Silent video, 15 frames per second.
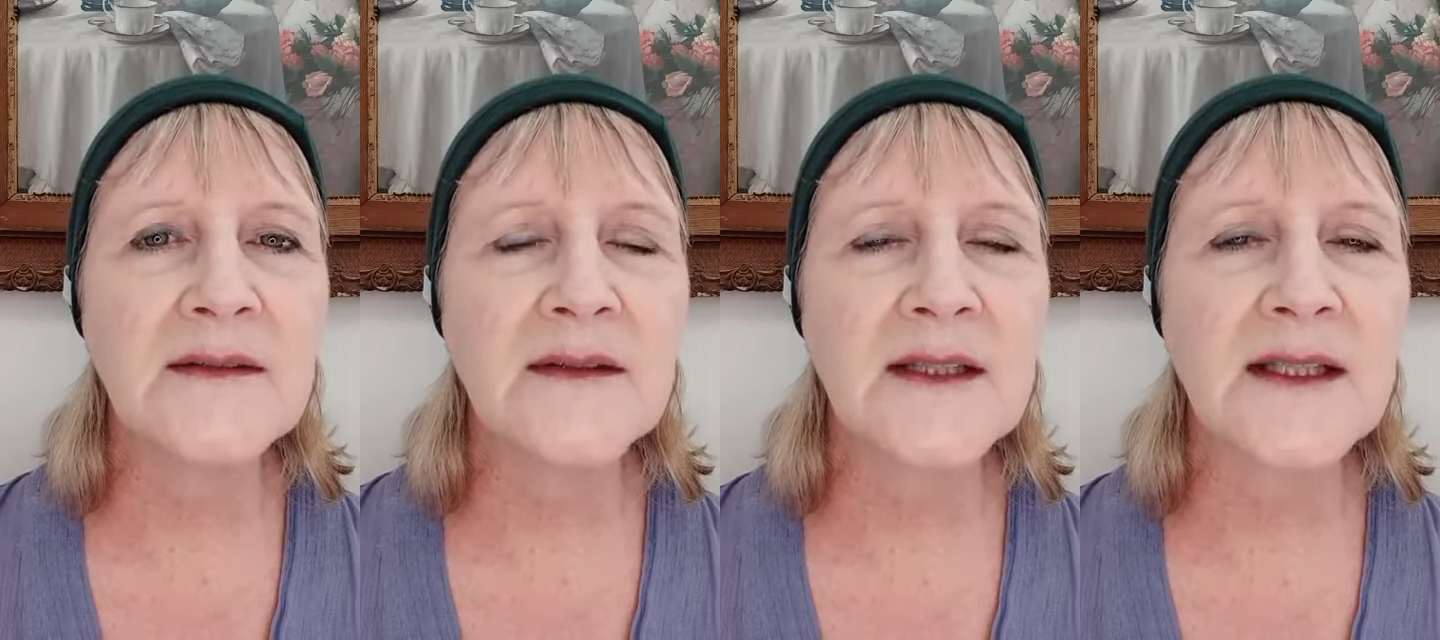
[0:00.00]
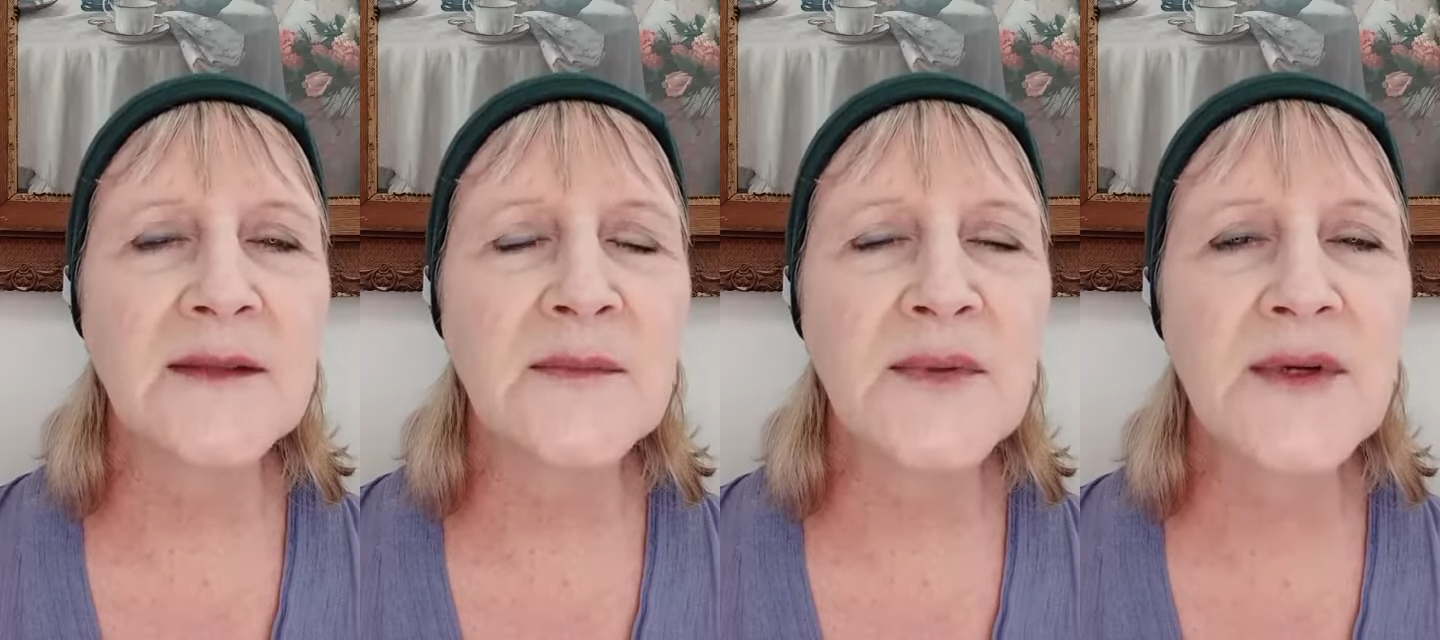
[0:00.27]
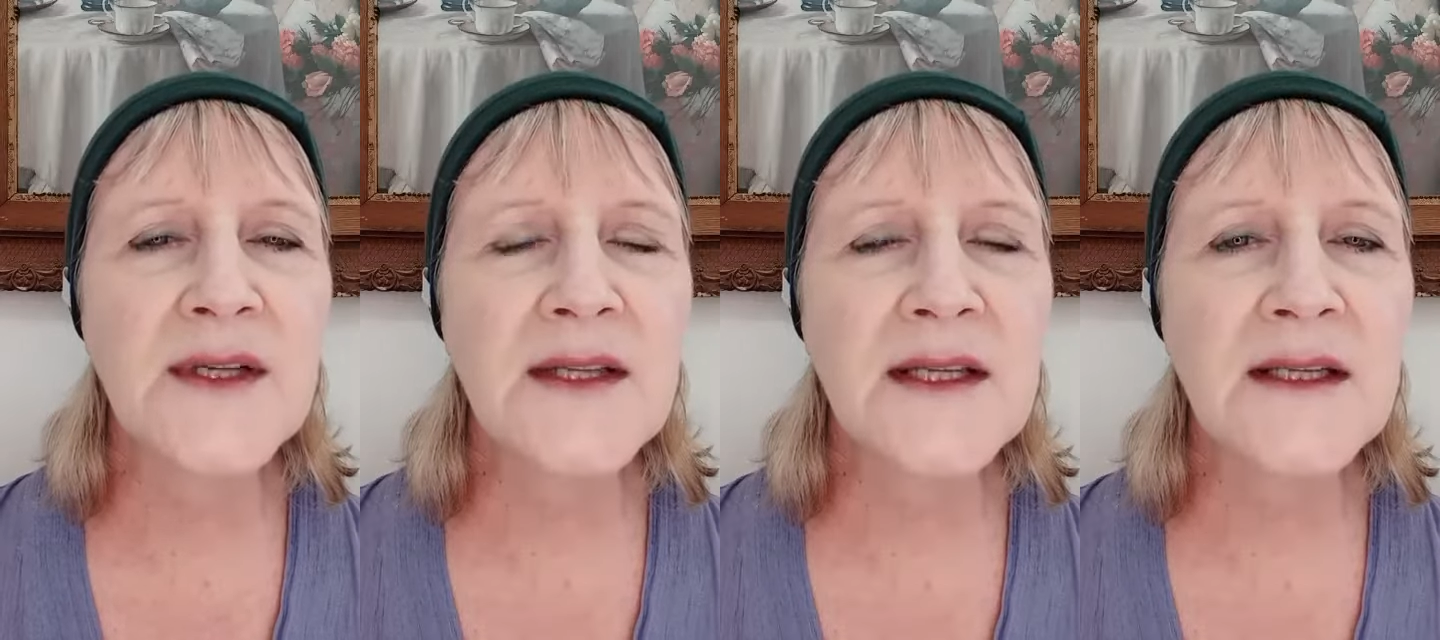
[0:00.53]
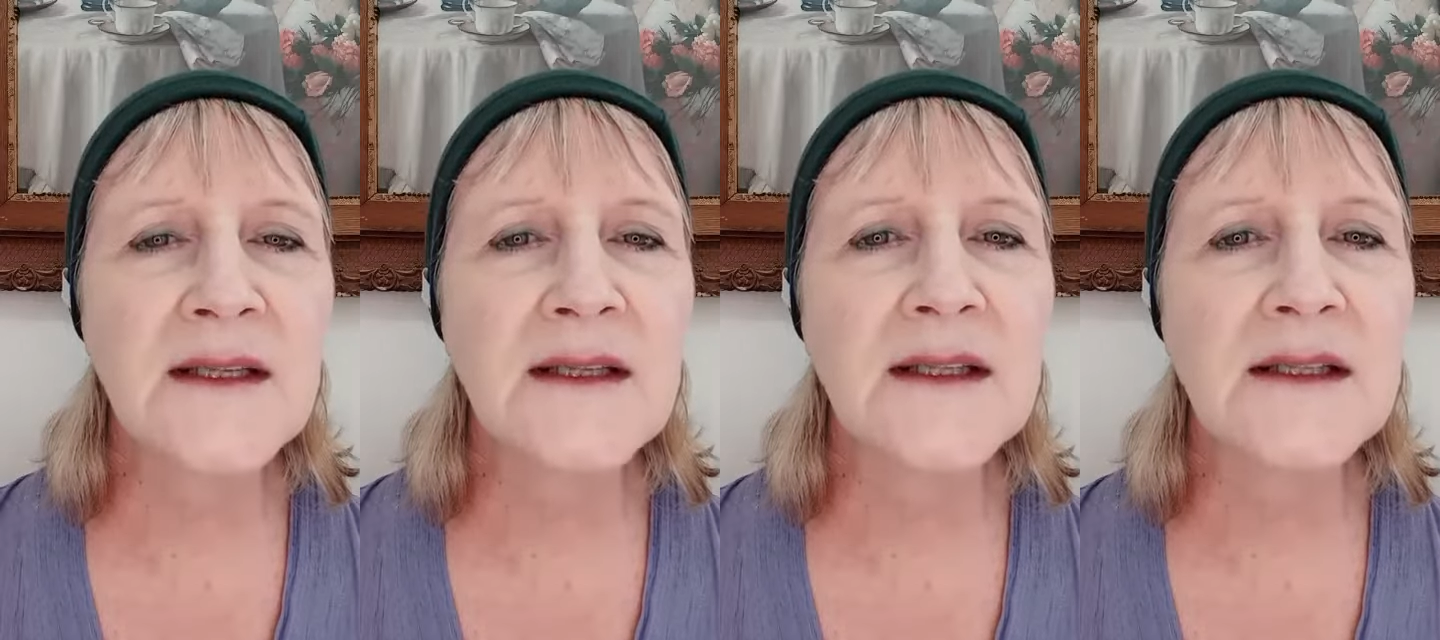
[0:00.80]
and
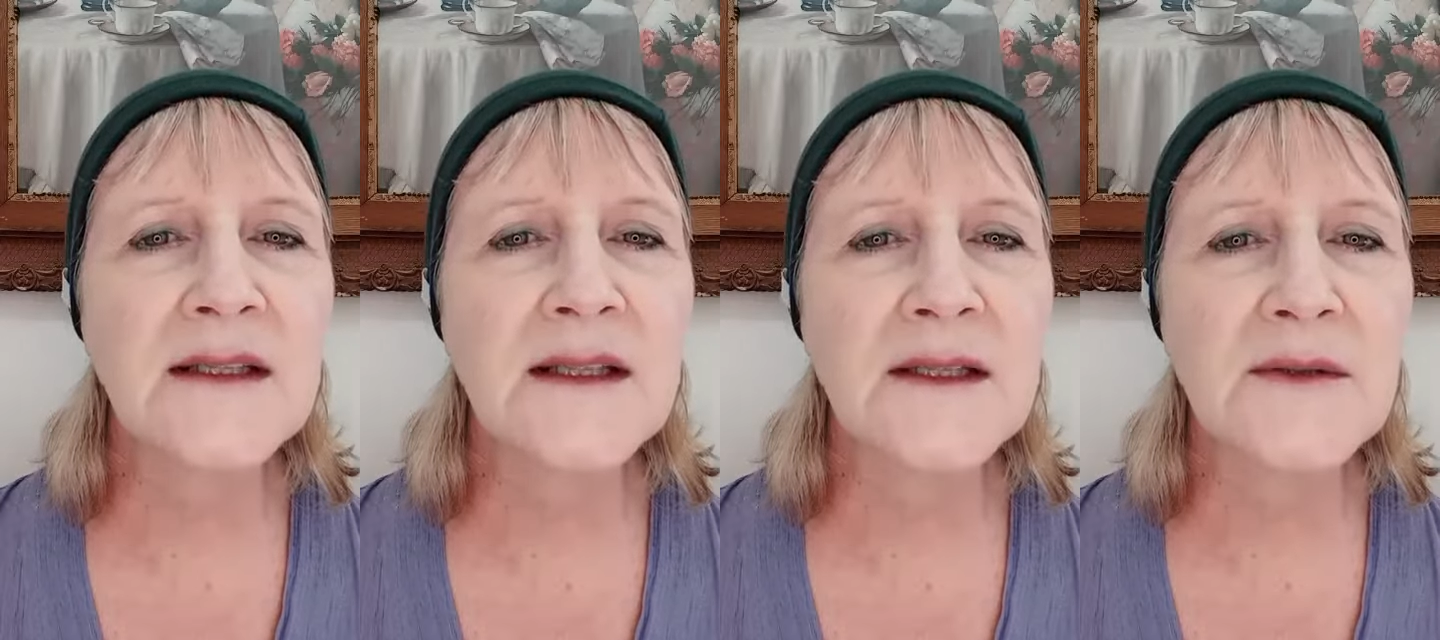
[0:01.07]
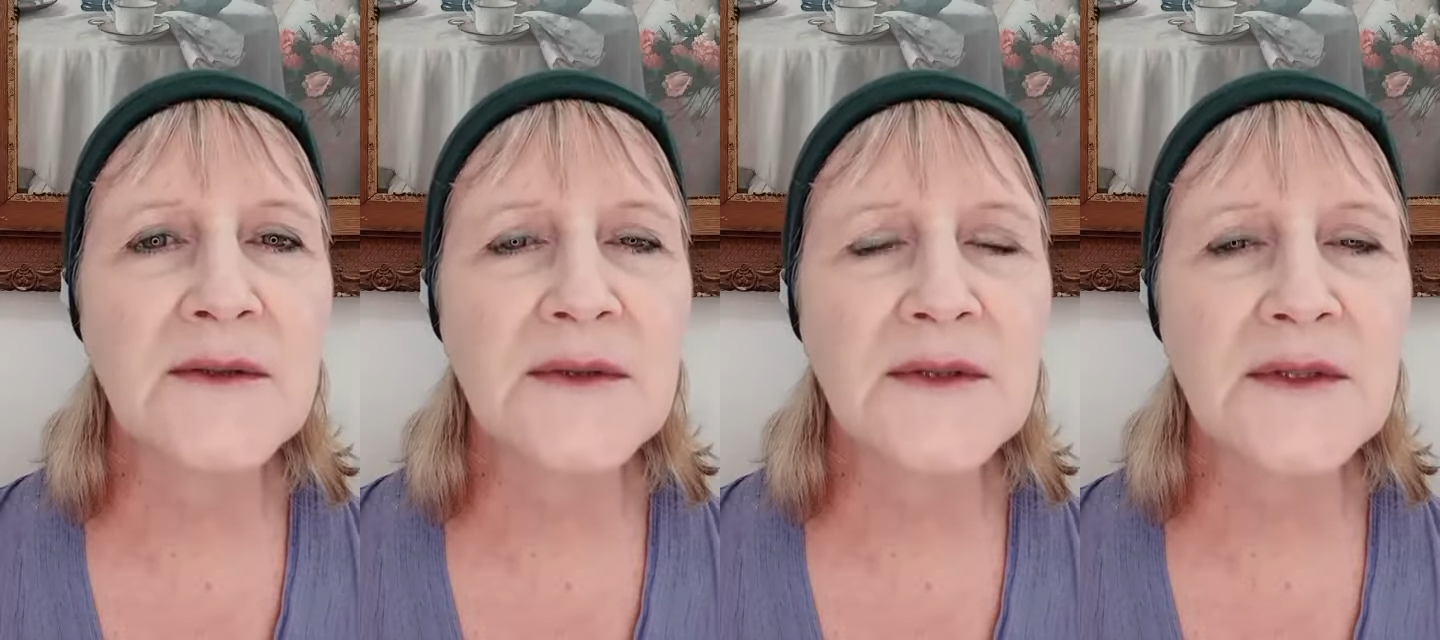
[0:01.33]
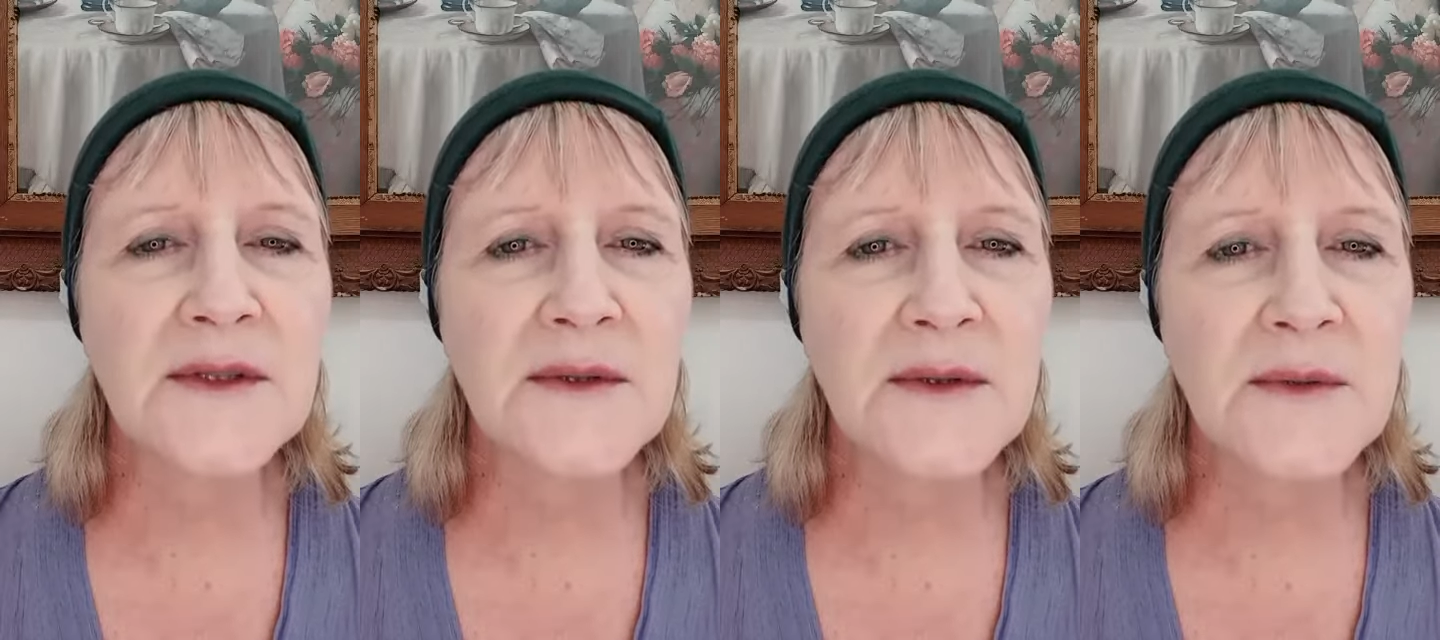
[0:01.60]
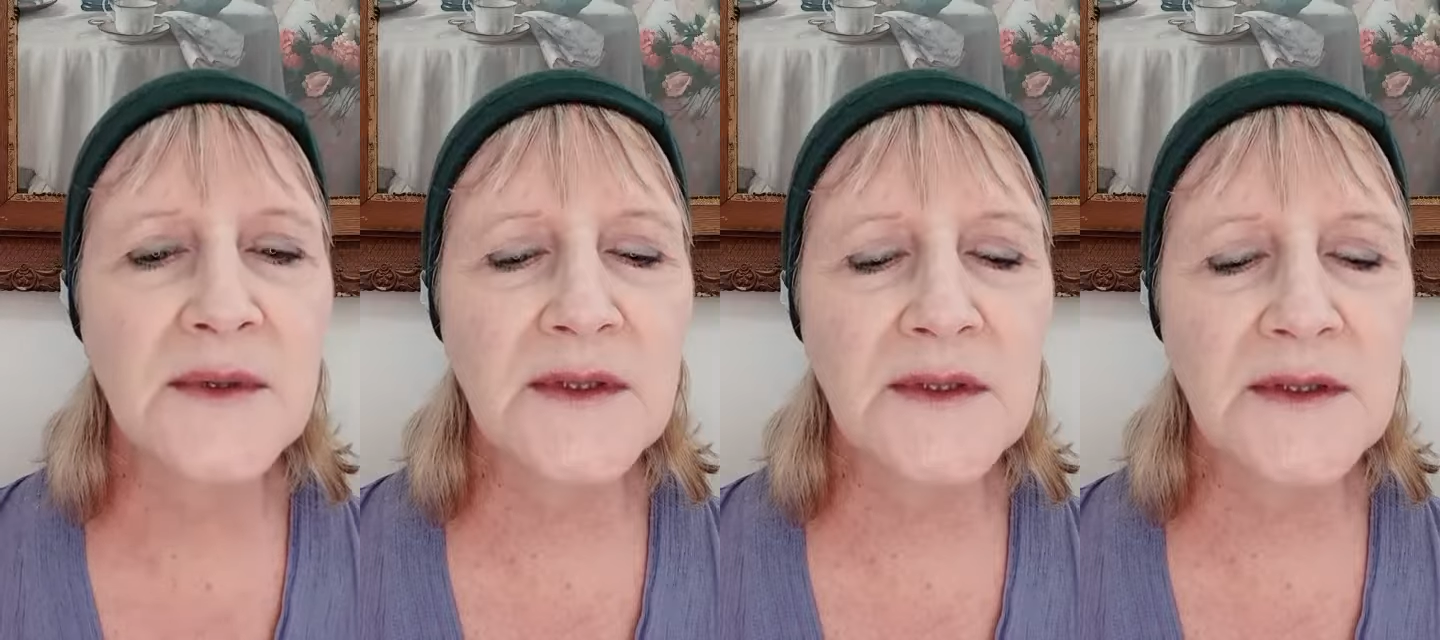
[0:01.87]
breathing it out to the
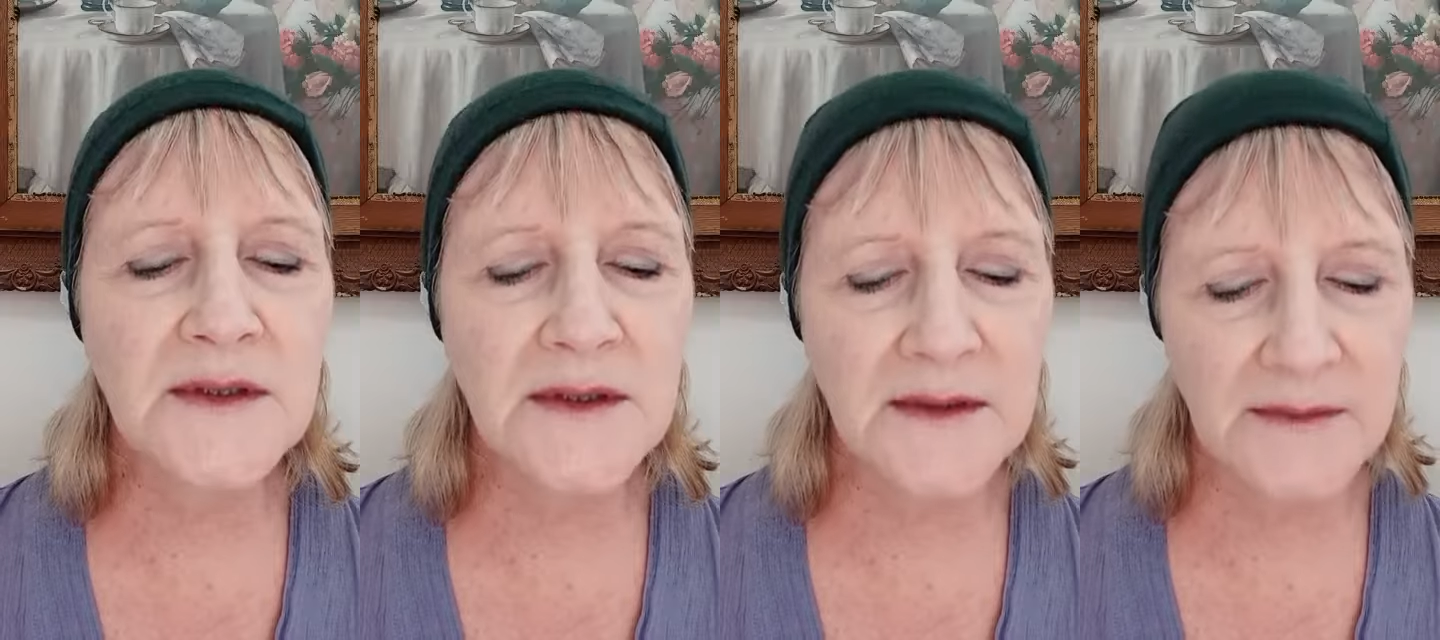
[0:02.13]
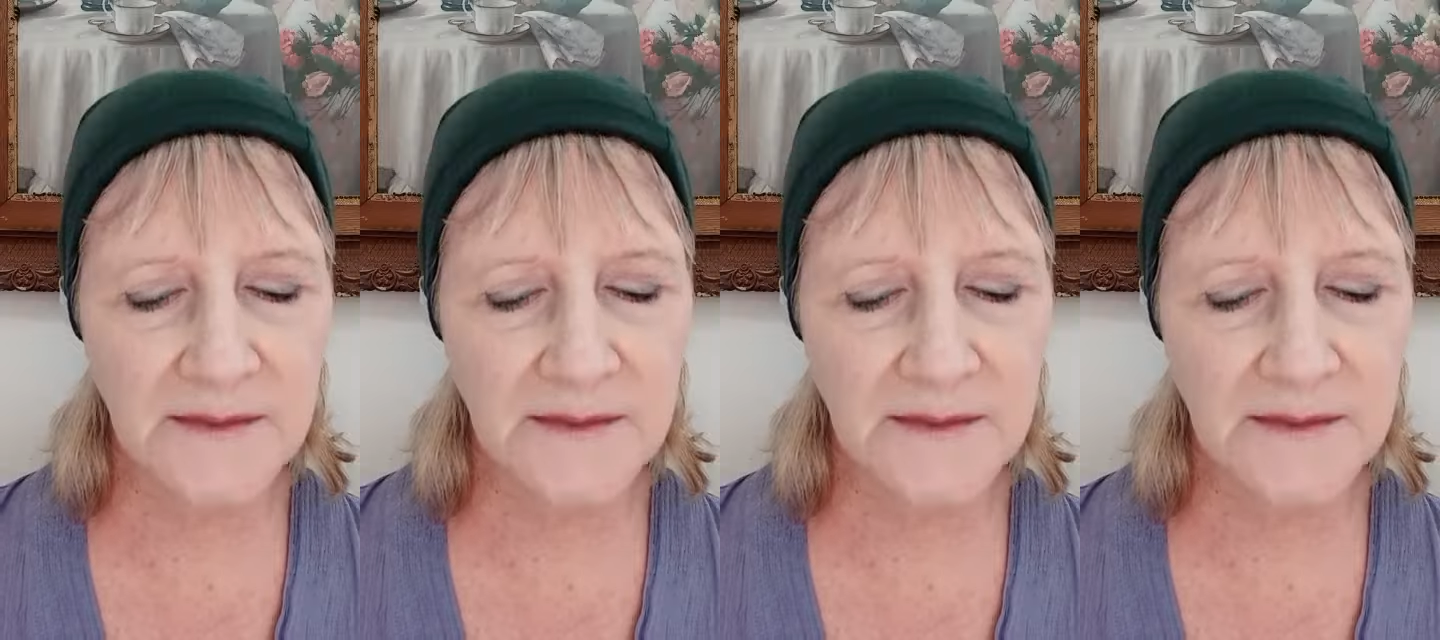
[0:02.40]
world.